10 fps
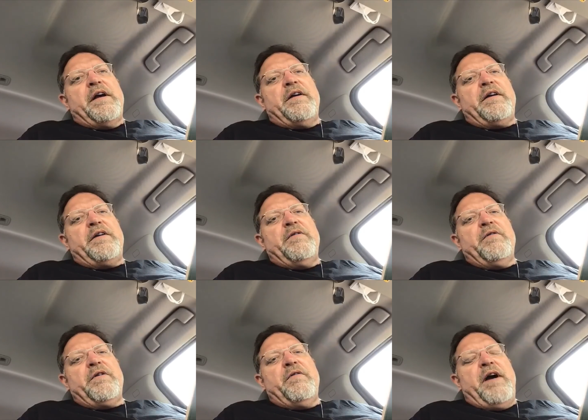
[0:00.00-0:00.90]

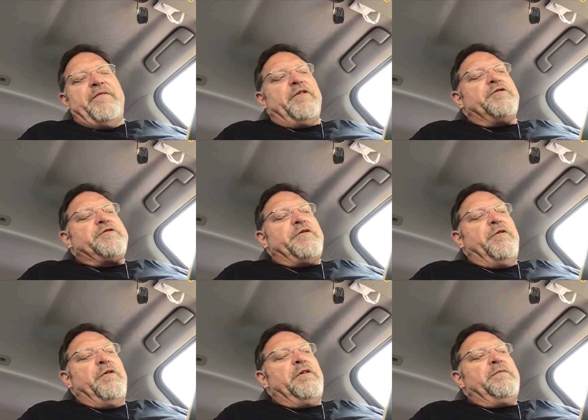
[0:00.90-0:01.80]
You have your
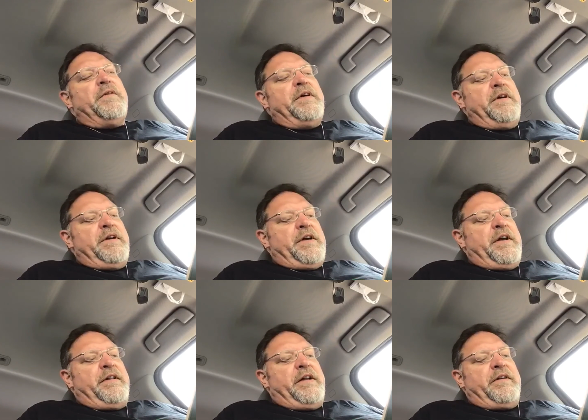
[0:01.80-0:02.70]
soul,
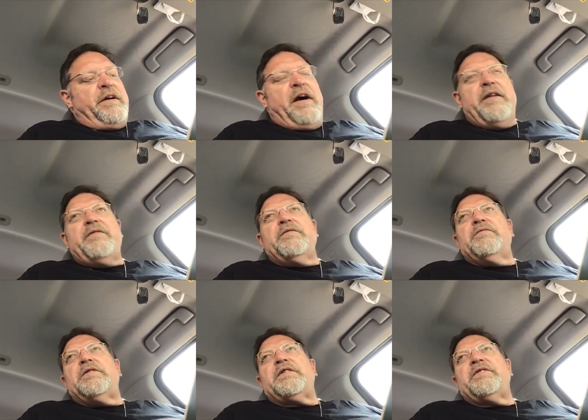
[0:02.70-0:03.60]
and that God
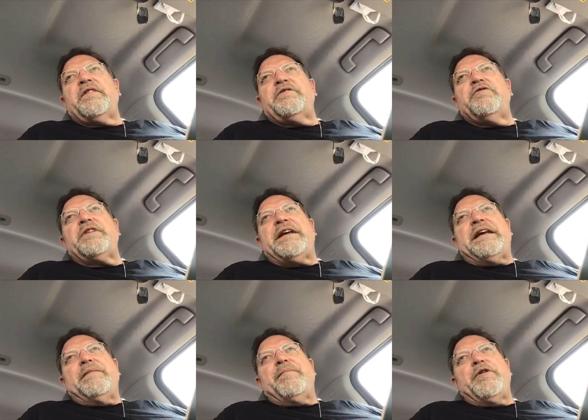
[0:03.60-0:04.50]
will continue to
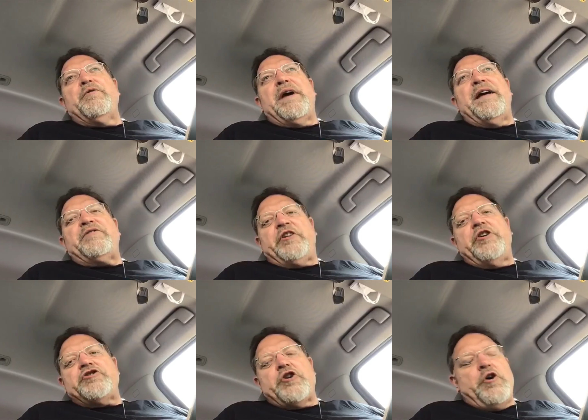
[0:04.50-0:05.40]
keep you as
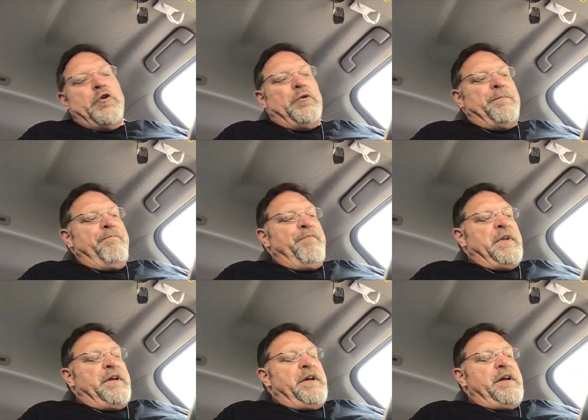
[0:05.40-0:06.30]
His own.
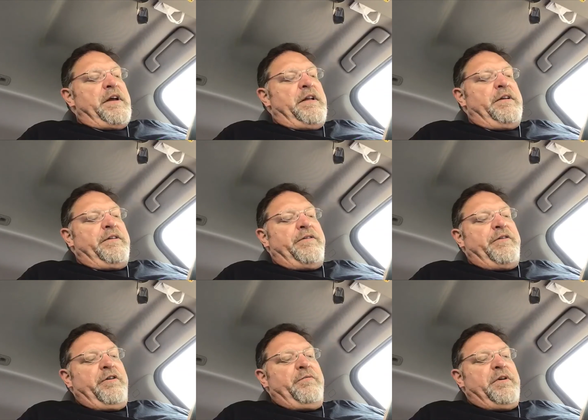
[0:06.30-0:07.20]
And then the
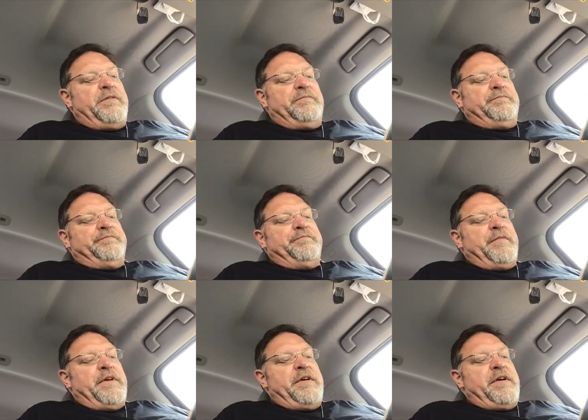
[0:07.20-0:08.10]
third one
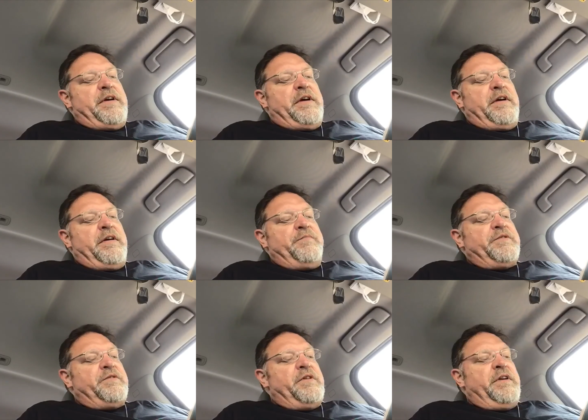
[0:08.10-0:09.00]

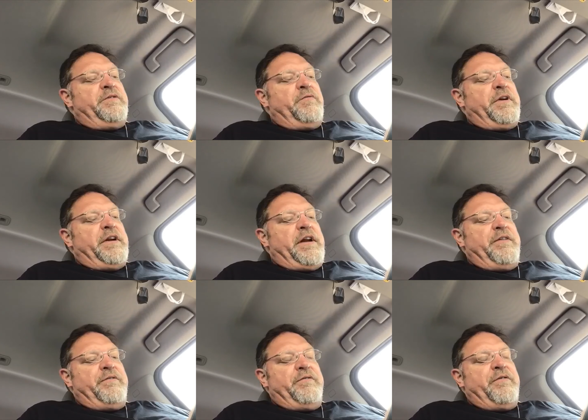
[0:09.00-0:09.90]
comes in
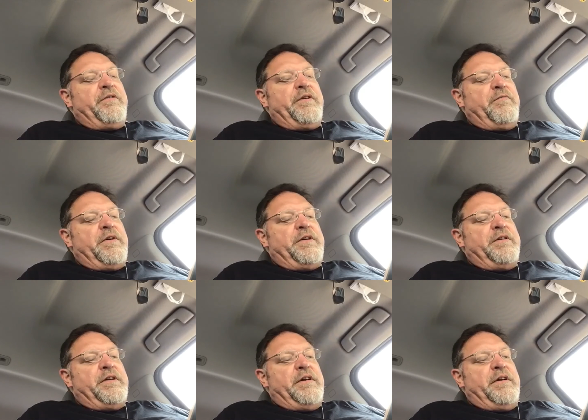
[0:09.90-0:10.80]
29 through
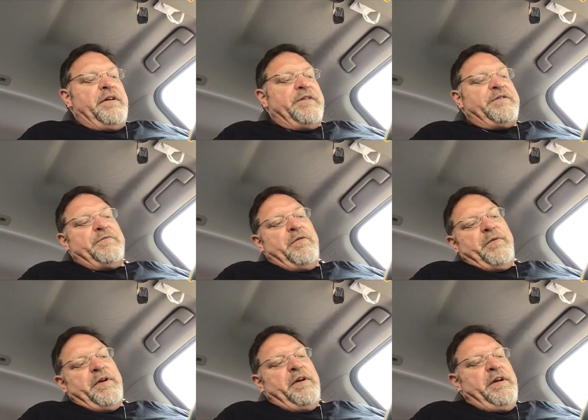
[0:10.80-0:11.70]
31, and that's where
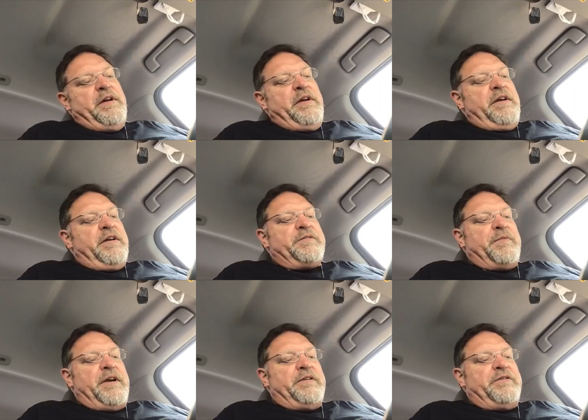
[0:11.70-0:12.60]
we
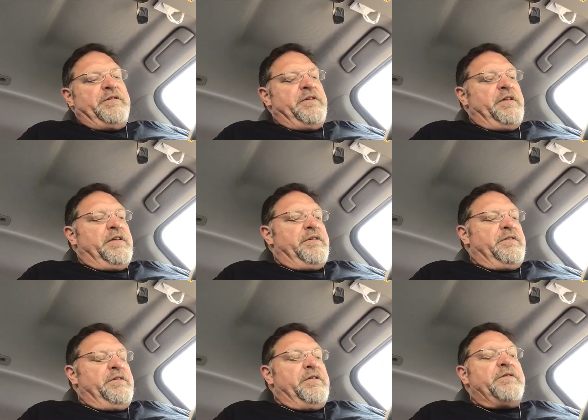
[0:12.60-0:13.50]
explain
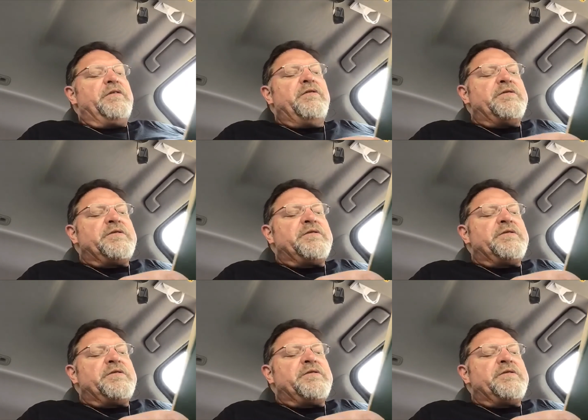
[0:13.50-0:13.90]
the 2